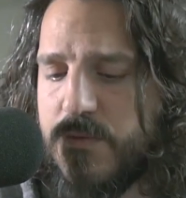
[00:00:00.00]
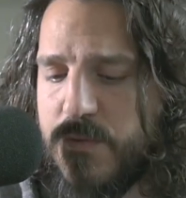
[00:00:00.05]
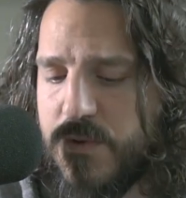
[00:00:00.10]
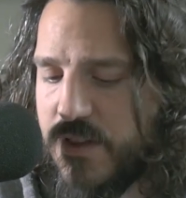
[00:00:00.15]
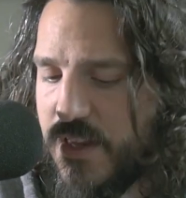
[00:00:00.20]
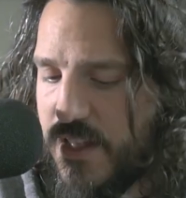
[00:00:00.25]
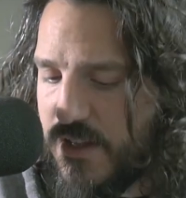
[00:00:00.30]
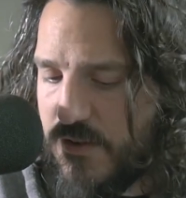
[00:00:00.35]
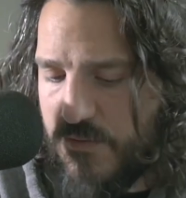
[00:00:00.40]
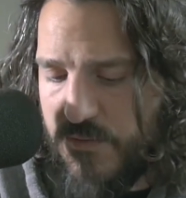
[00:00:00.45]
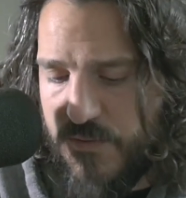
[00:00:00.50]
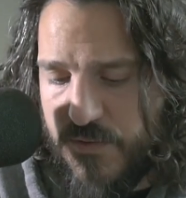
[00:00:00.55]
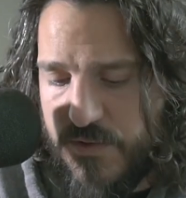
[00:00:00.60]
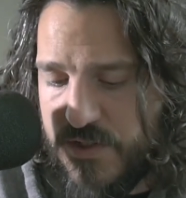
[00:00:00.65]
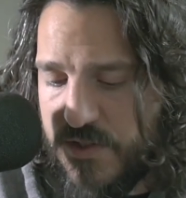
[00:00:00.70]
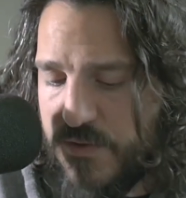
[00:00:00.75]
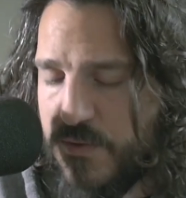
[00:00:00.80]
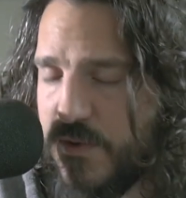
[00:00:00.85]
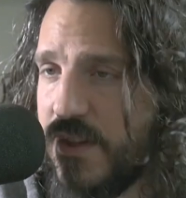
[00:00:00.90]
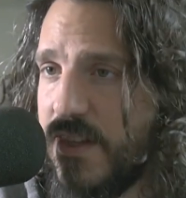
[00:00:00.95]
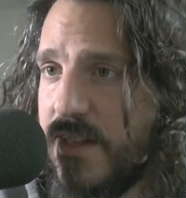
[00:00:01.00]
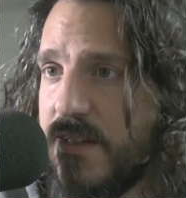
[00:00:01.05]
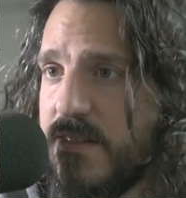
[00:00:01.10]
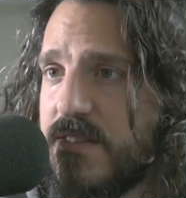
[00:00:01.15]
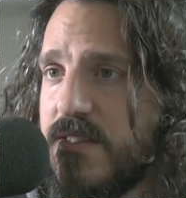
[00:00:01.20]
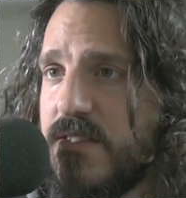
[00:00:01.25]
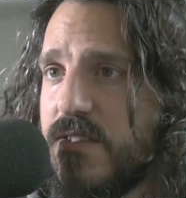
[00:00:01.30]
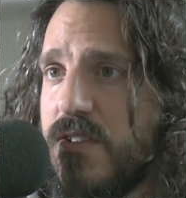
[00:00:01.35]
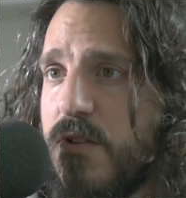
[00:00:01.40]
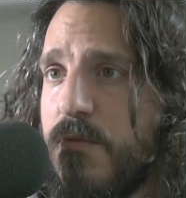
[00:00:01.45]
we're like, we're doing
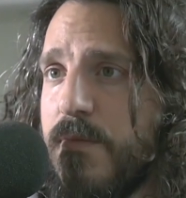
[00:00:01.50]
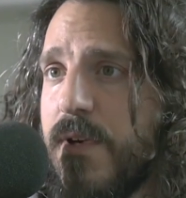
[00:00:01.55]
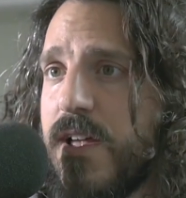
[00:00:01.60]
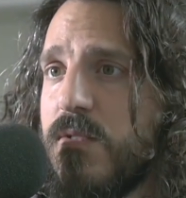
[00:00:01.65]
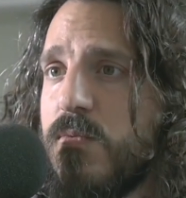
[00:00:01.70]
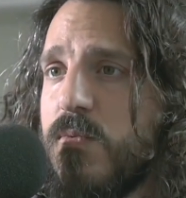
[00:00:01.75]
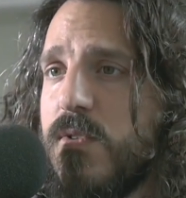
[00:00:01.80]
this no matter